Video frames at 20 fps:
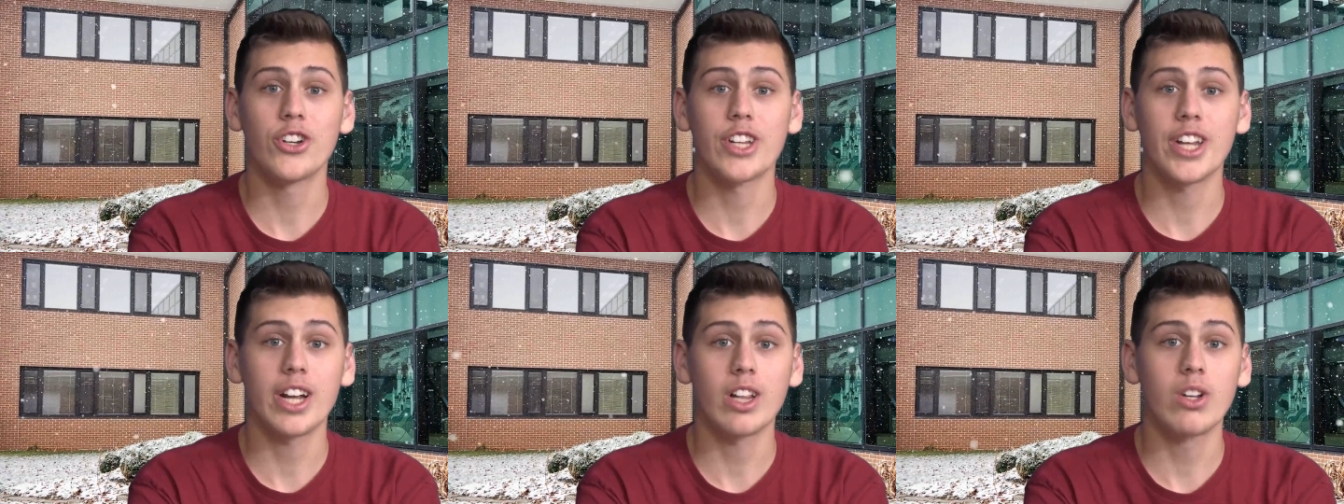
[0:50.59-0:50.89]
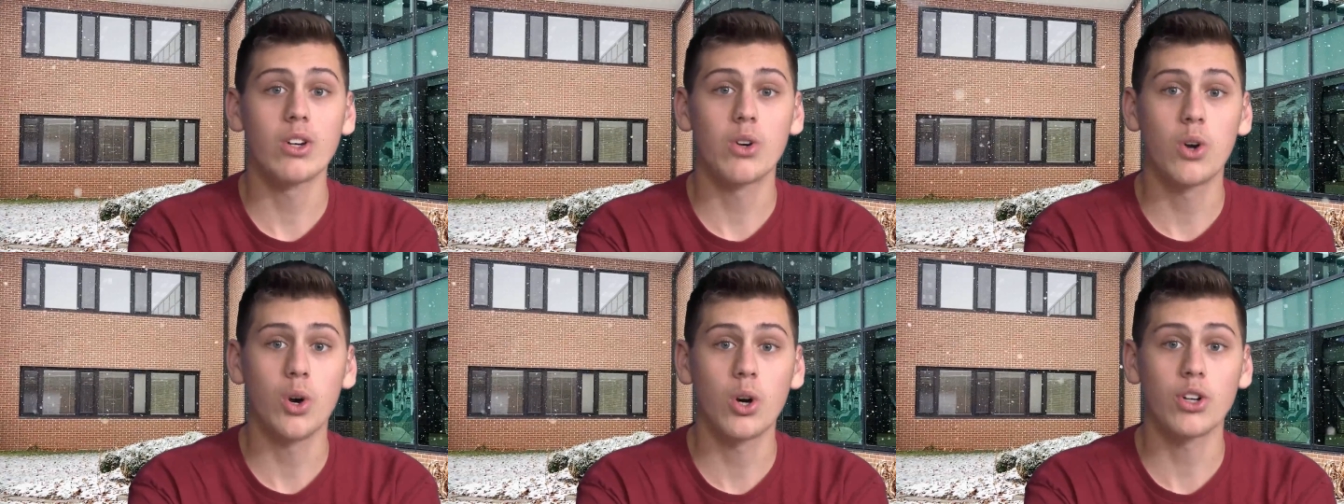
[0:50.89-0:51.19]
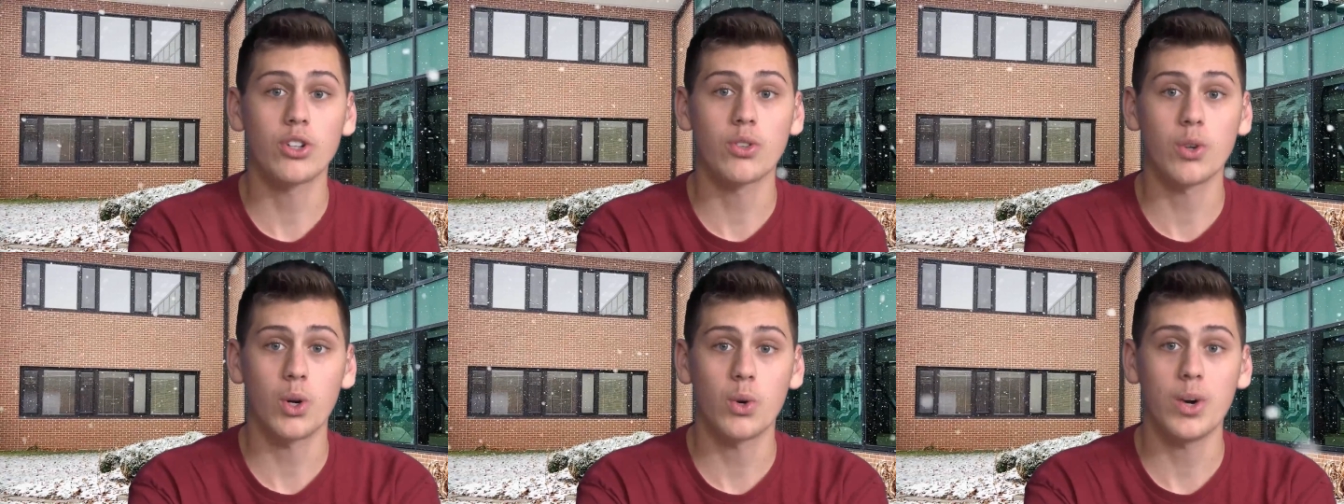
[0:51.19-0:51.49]
yellow
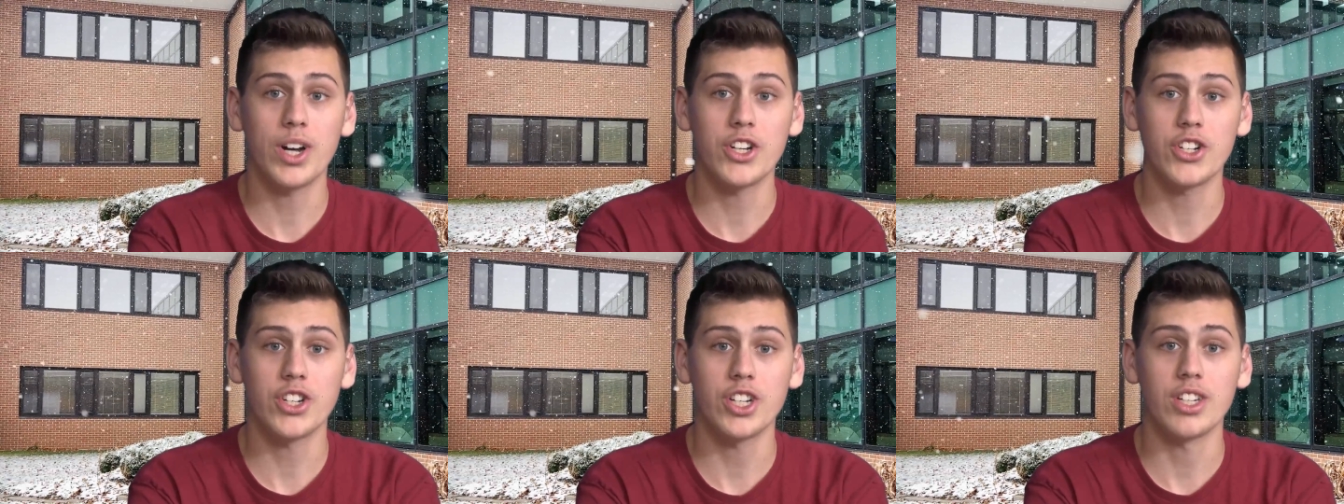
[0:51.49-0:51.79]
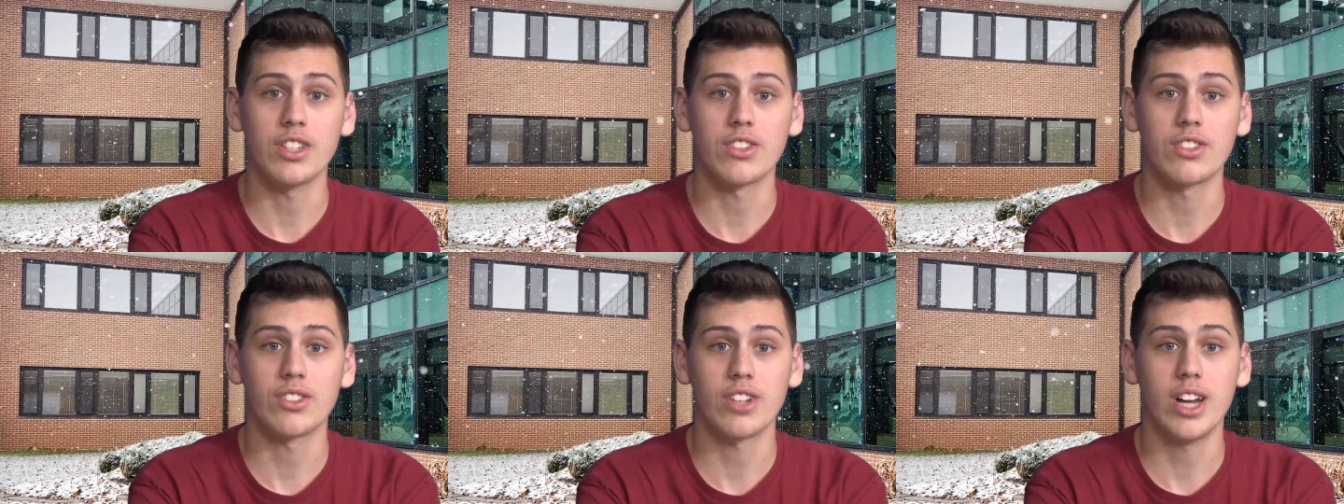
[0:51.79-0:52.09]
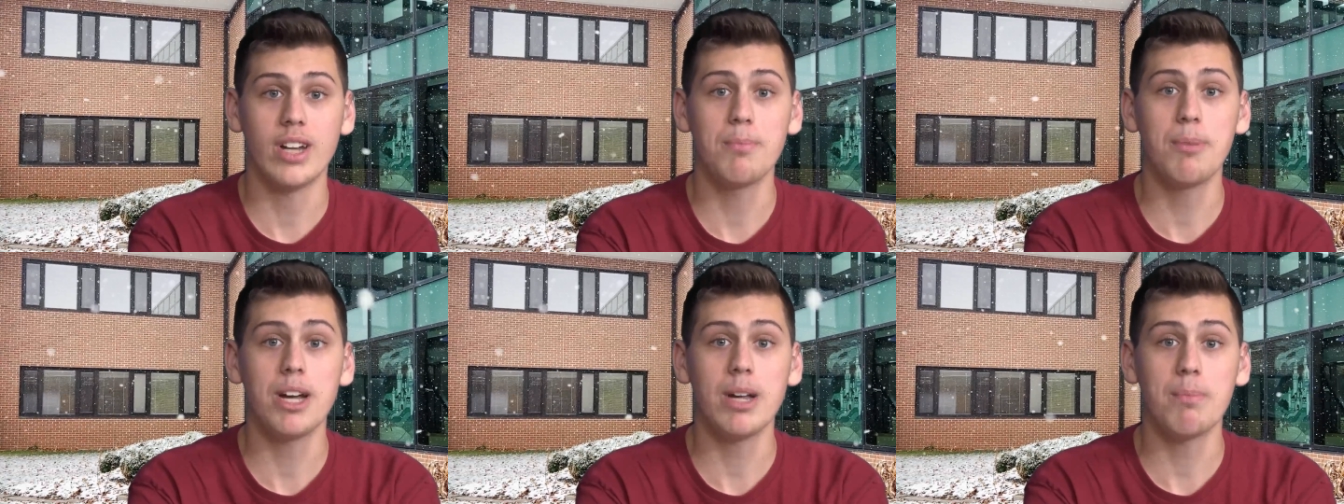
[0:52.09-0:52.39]
course request sheets
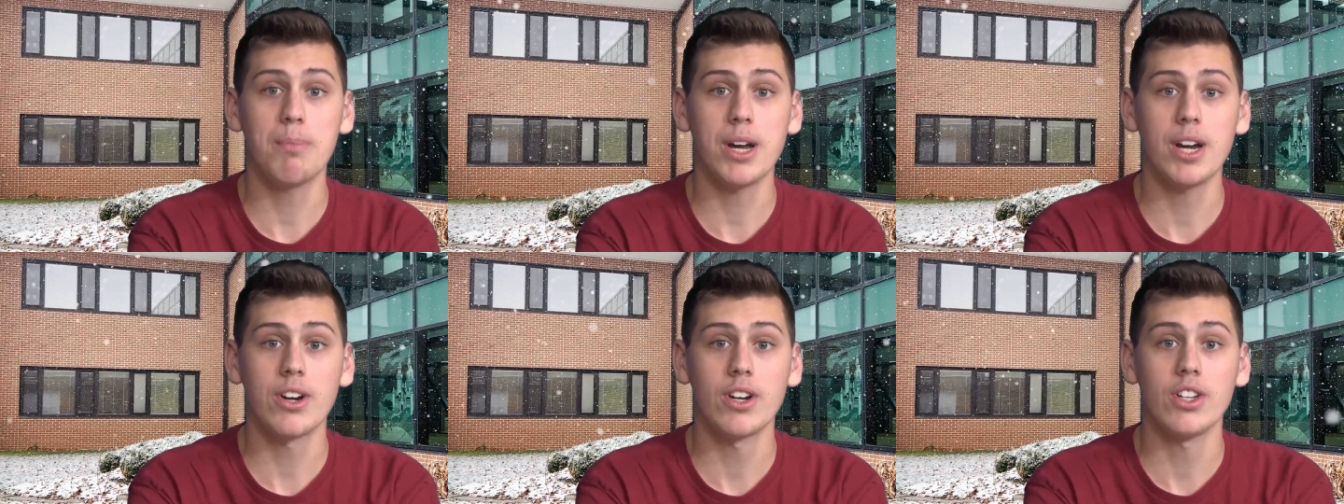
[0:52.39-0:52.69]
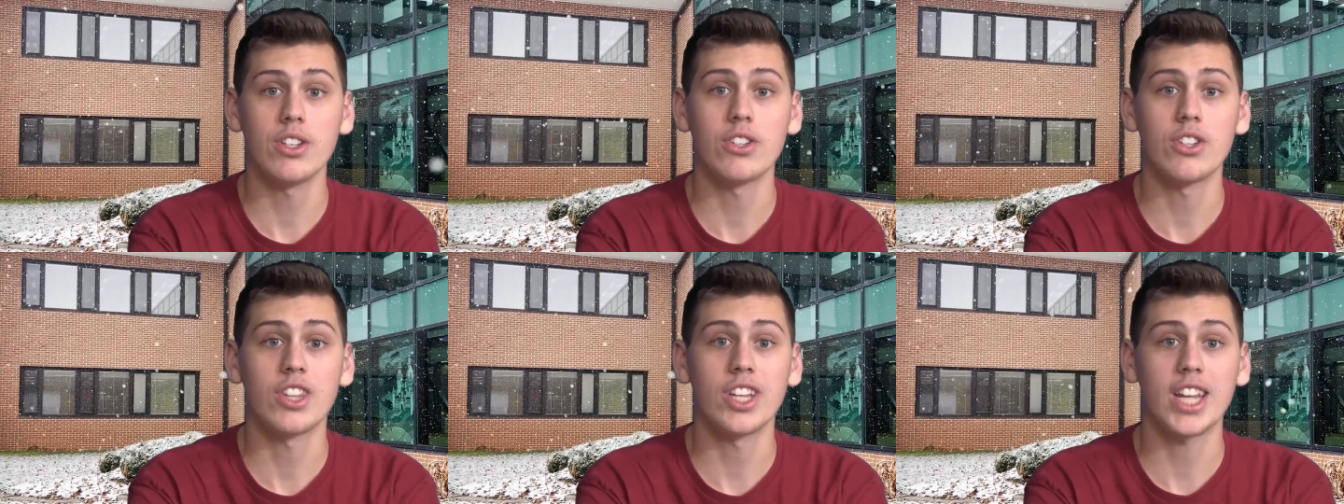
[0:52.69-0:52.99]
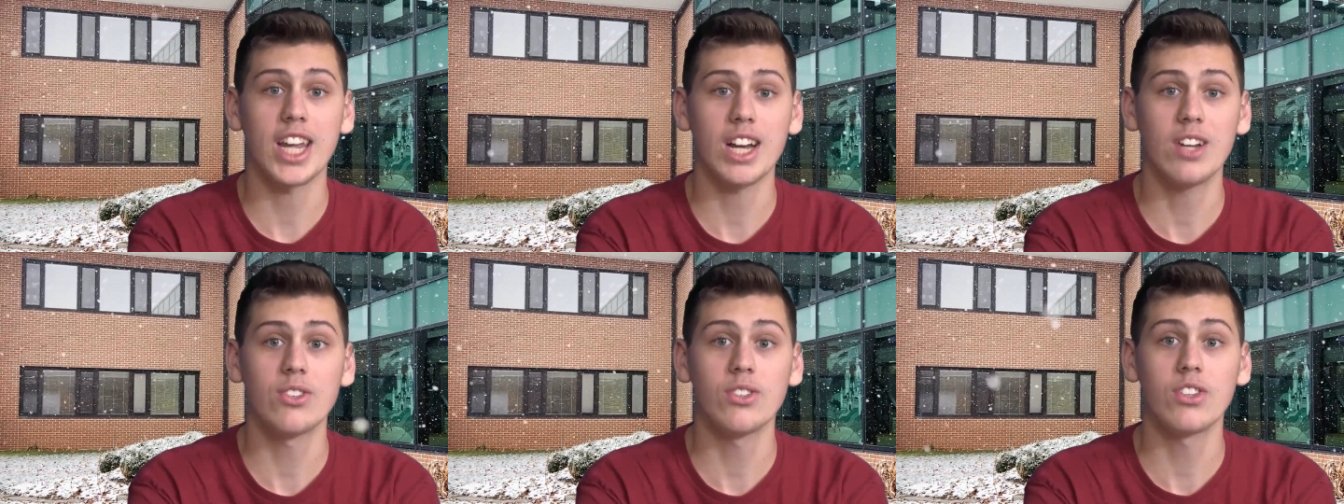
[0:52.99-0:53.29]
signed by a parent to the
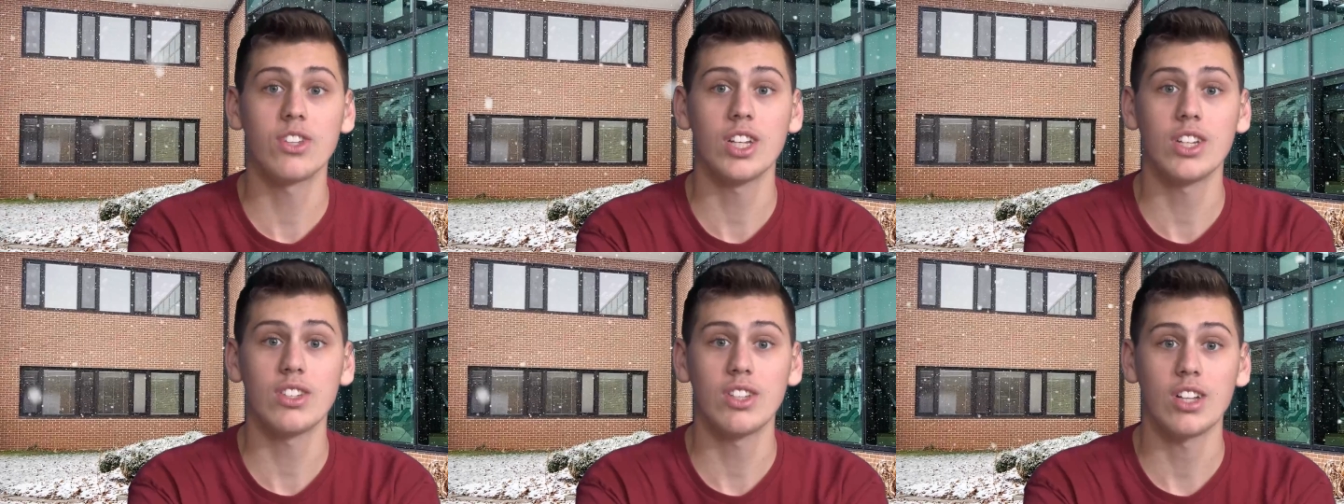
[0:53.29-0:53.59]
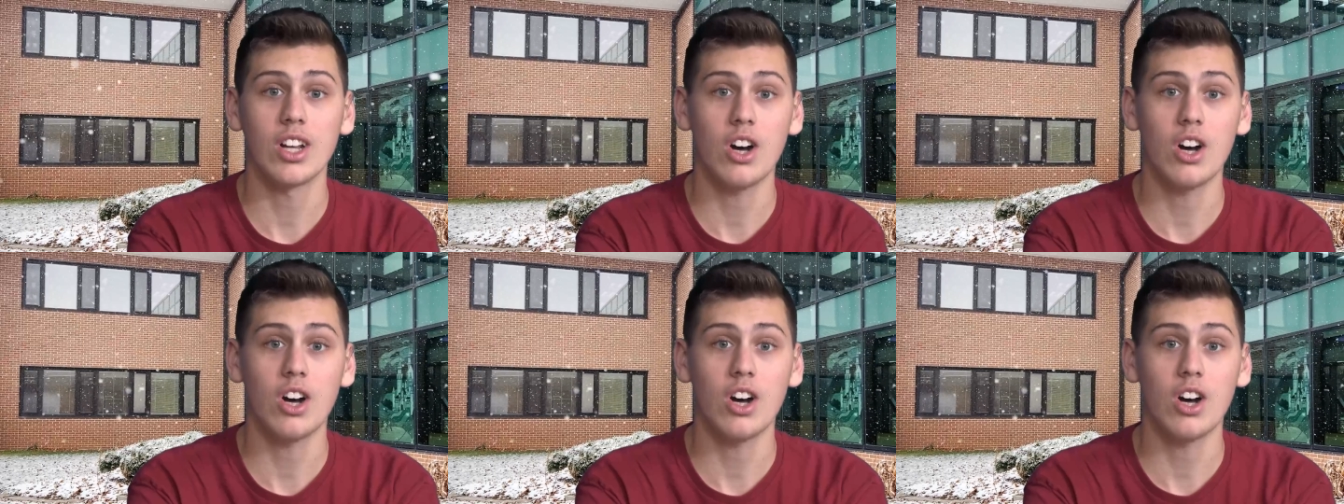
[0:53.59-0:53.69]
counseling